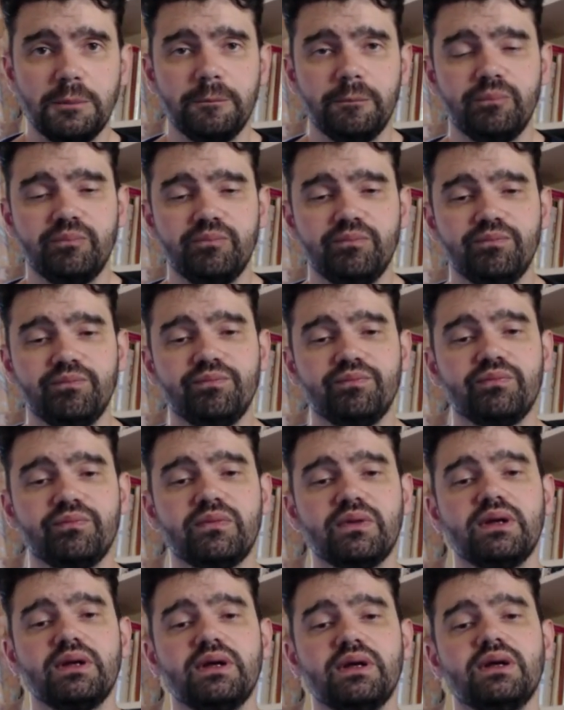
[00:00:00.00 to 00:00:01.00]

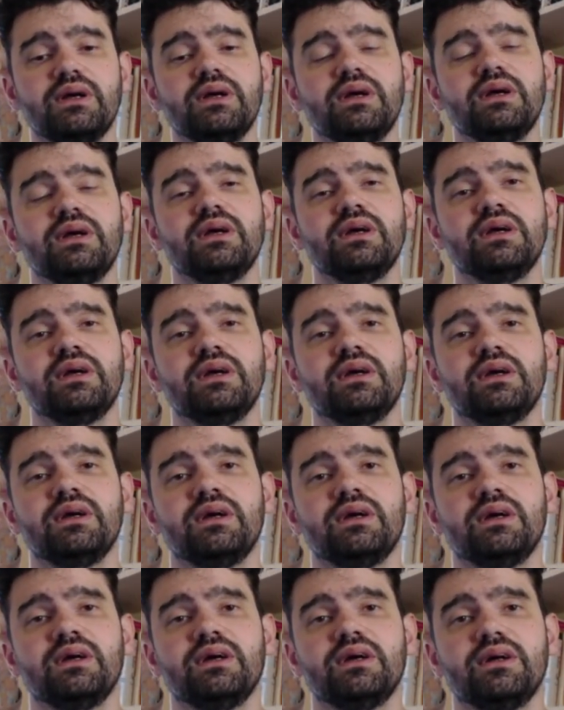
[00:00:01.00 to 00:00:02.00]

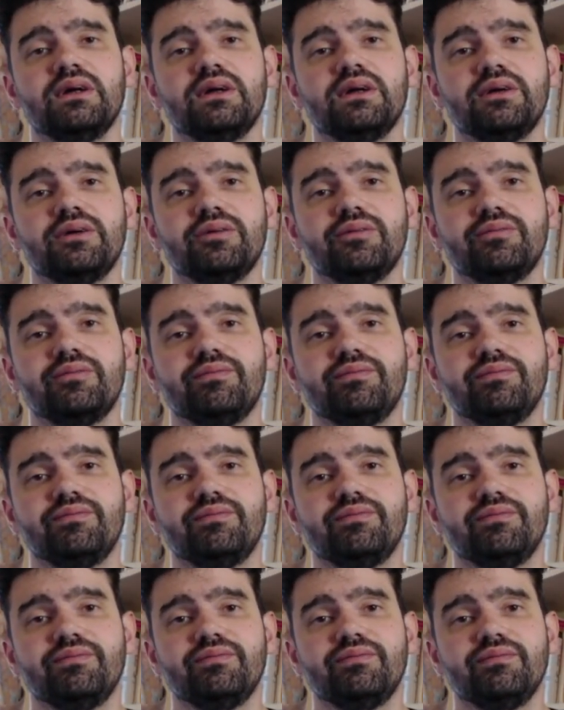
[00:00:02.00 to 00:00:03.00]

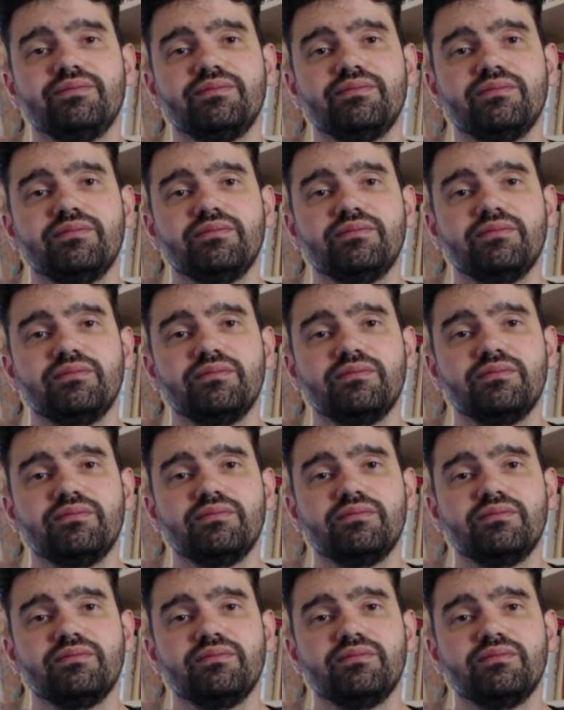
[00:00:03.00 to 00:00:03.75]
No one is speaking in this clip.